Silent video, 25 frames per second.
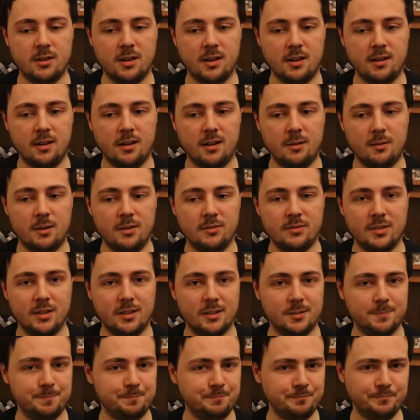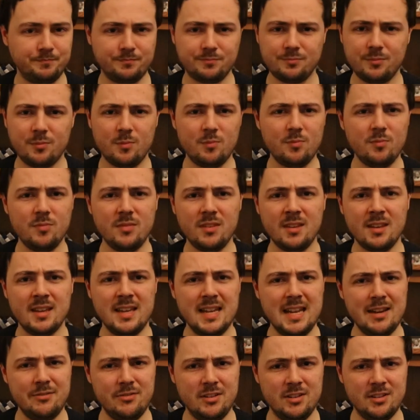I think
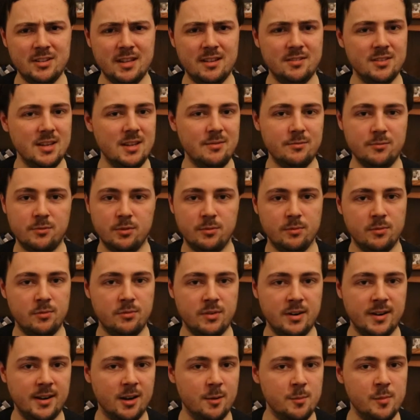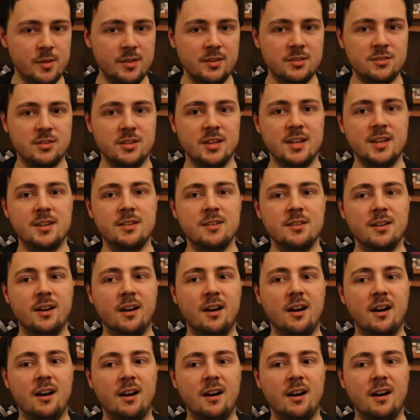in every sense, even from the very opening scene,